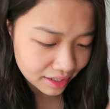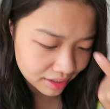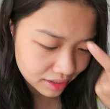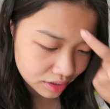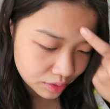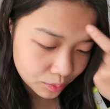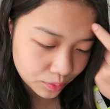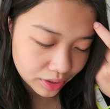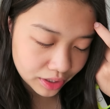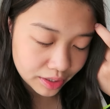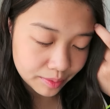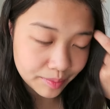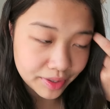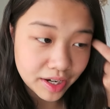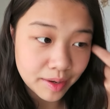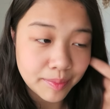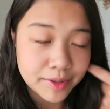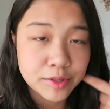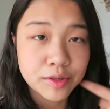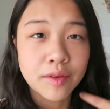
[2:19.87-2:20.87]
And we're gonna
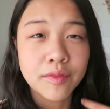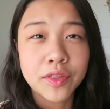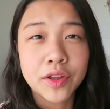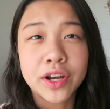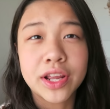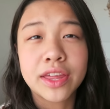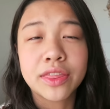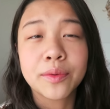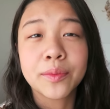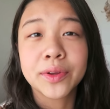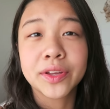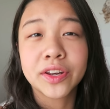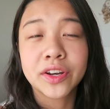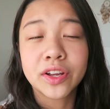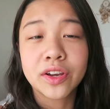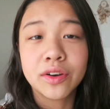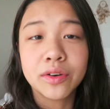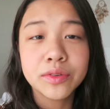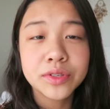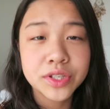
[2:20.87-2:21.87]
meet up at 12:30, and then we're
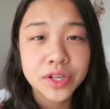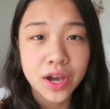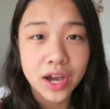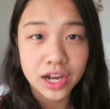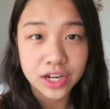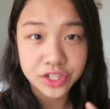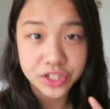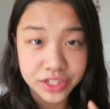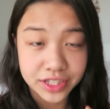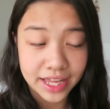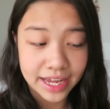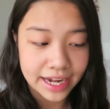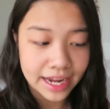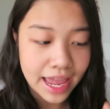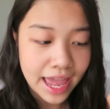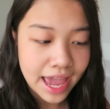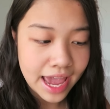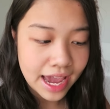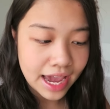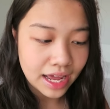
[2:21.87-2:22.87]
gonna go to Haji
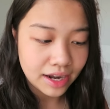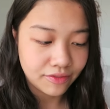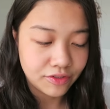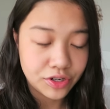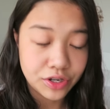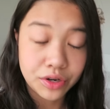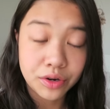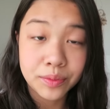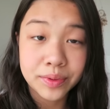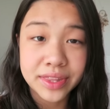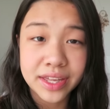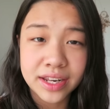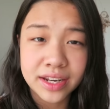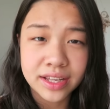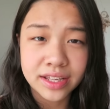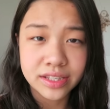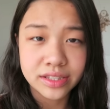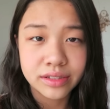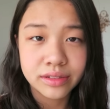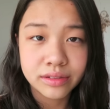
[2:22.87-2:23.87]
Lane. If you don't know what that
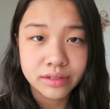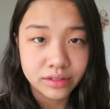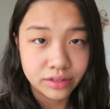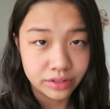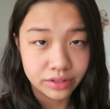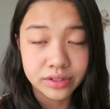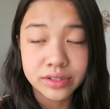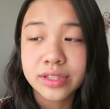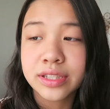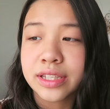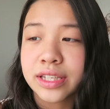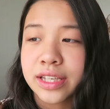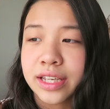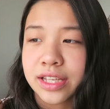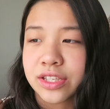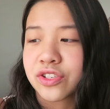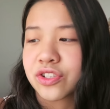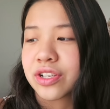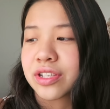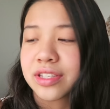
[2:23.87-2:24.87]
is, you'll see.
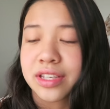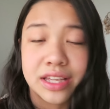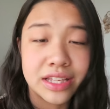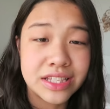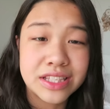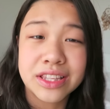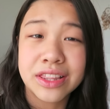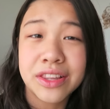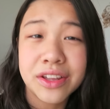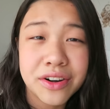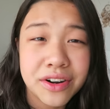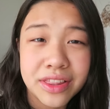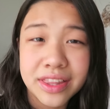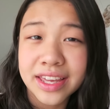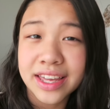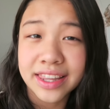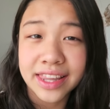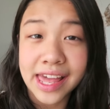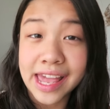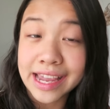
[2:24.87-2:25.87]
It's
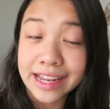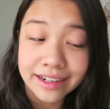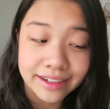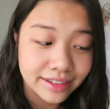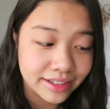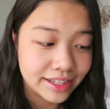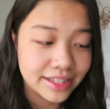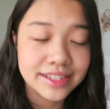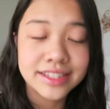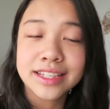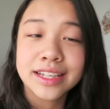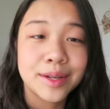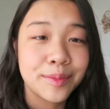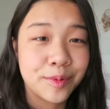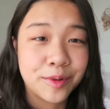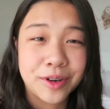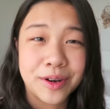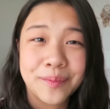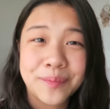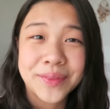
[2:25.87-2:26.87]
literally a lane in
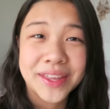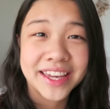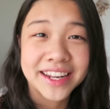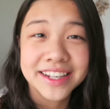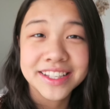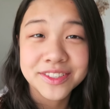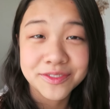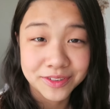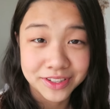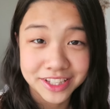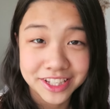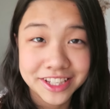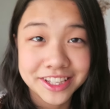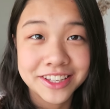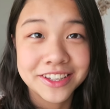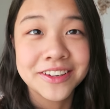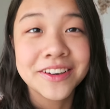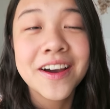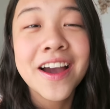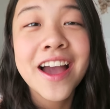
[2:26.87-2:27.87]
Singapore, and it's really
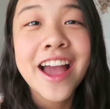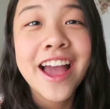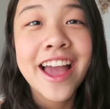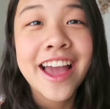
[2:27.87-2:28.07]
cute.